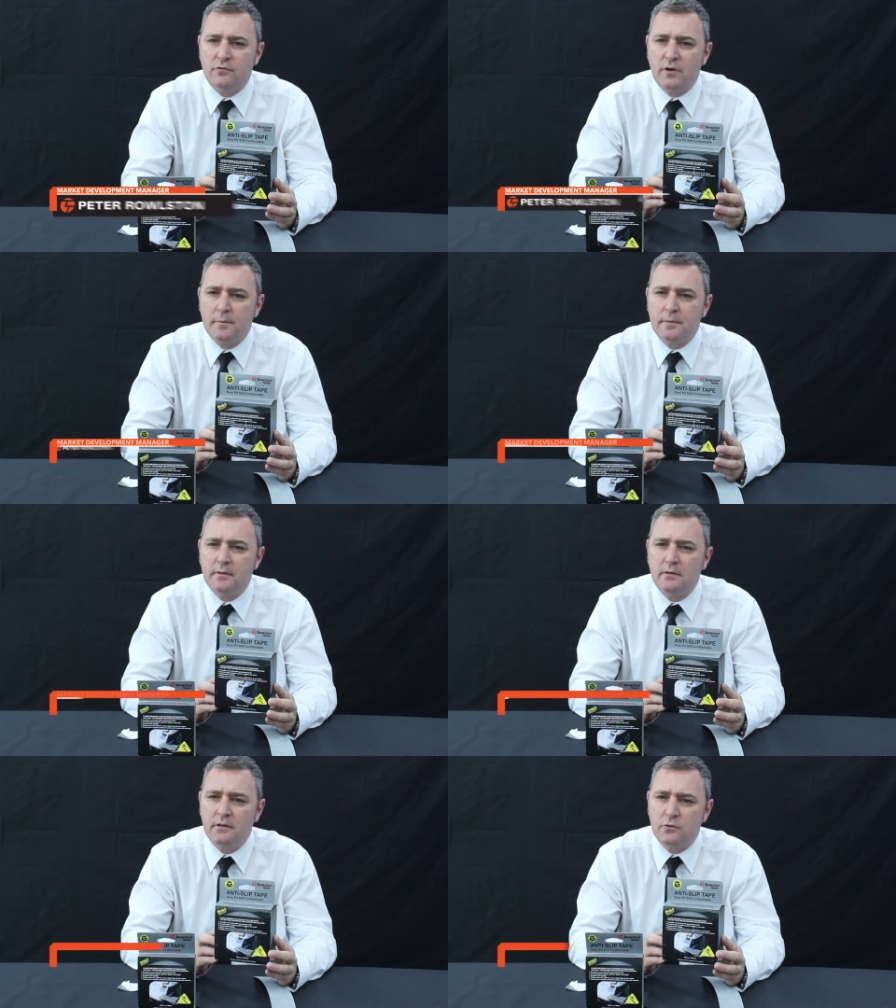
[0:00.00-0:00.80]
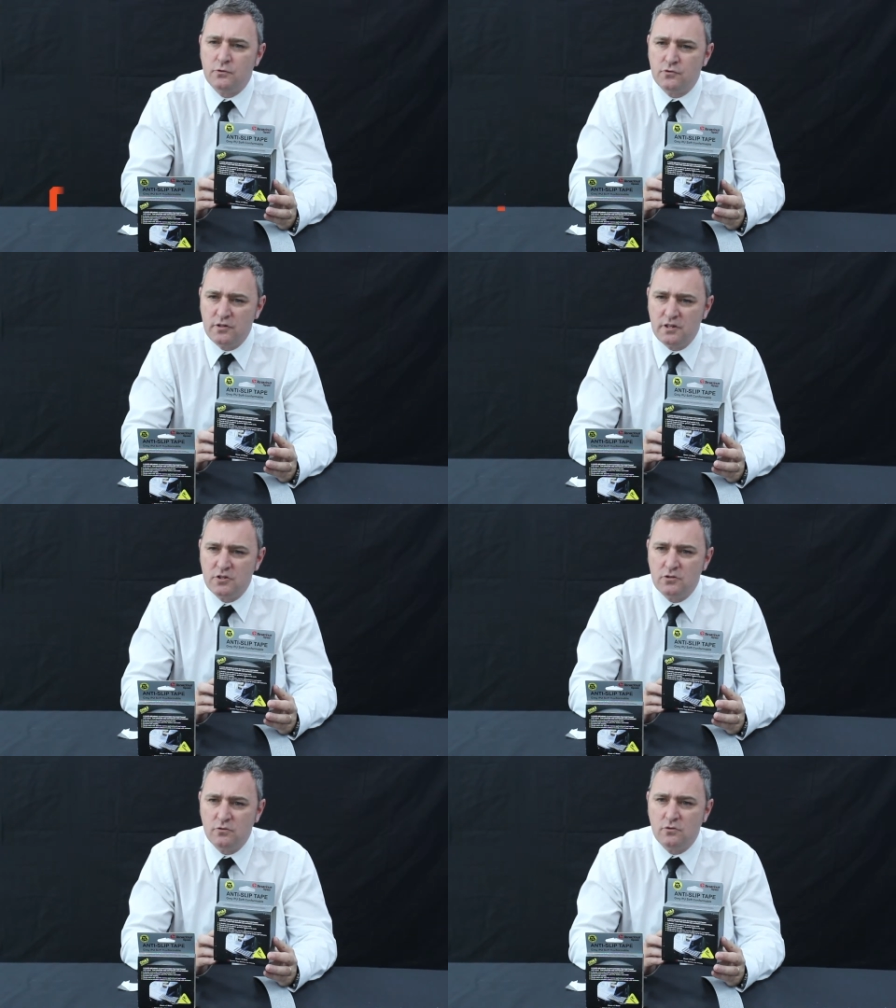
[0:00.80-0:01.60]
grip to a
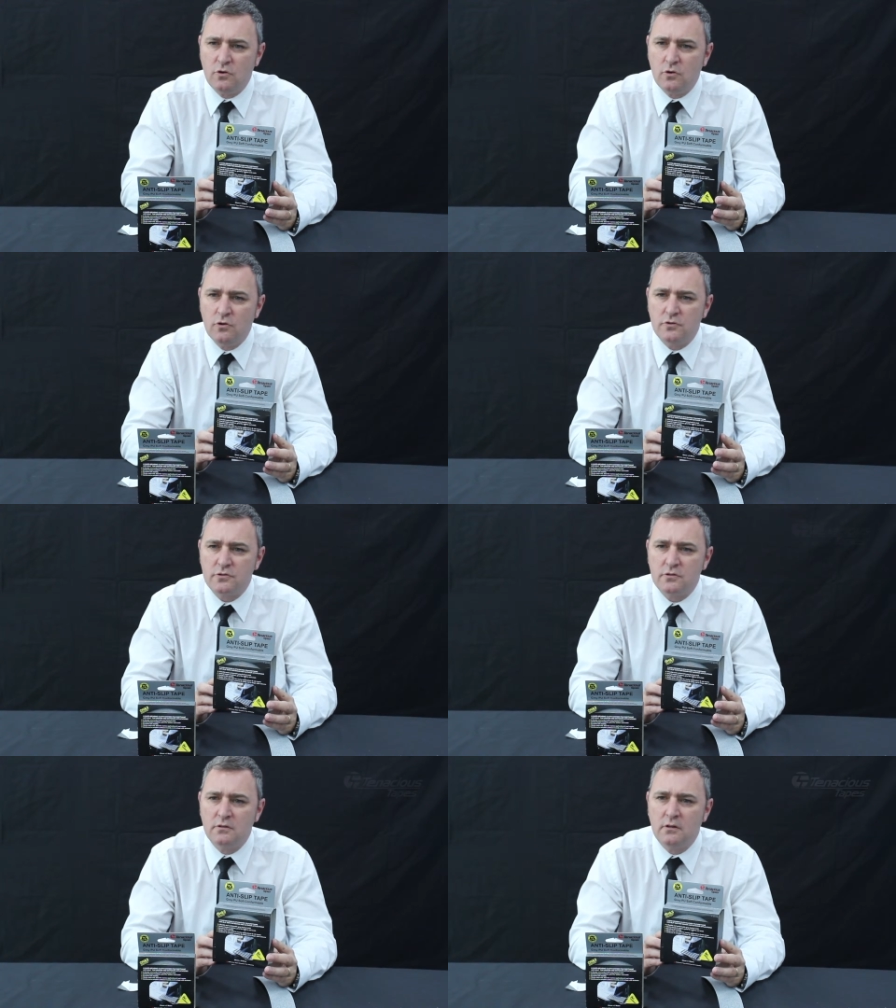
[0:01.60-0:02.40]
traditional coarse